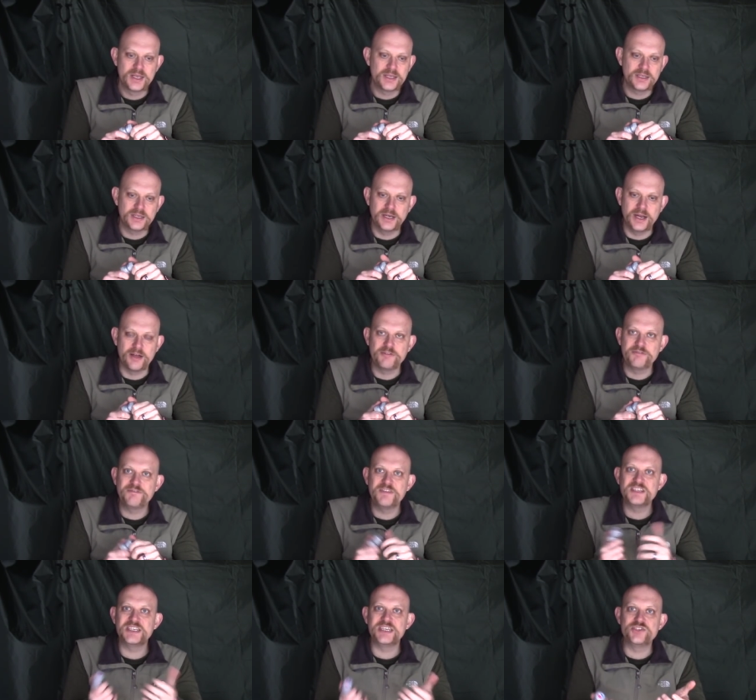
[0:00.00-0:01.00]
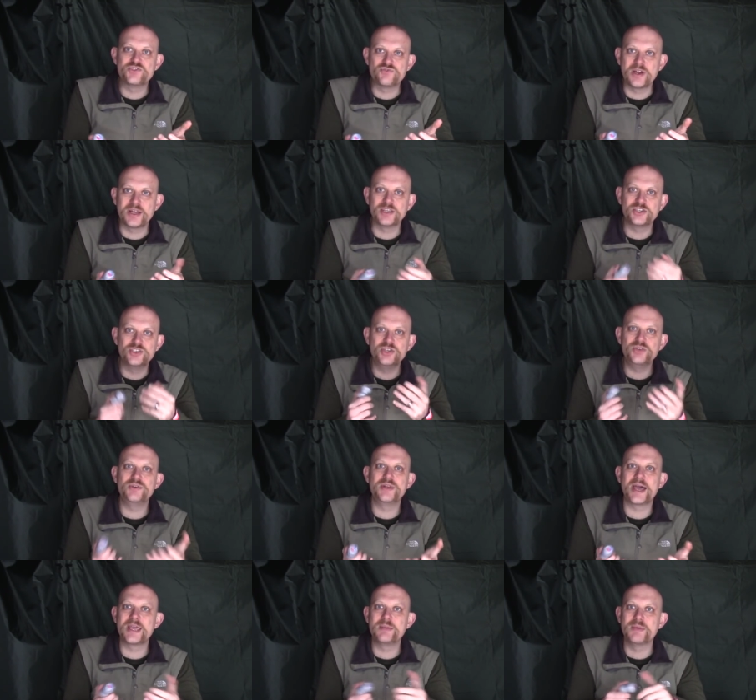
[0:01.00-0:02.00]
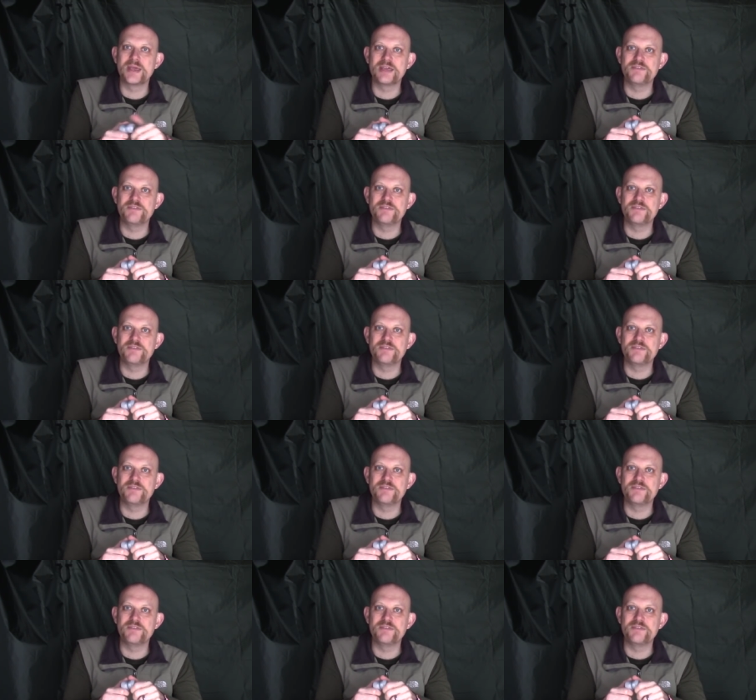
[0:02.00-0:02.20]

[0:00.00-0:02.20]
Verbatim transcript: you know, fizzy drinks, you name it.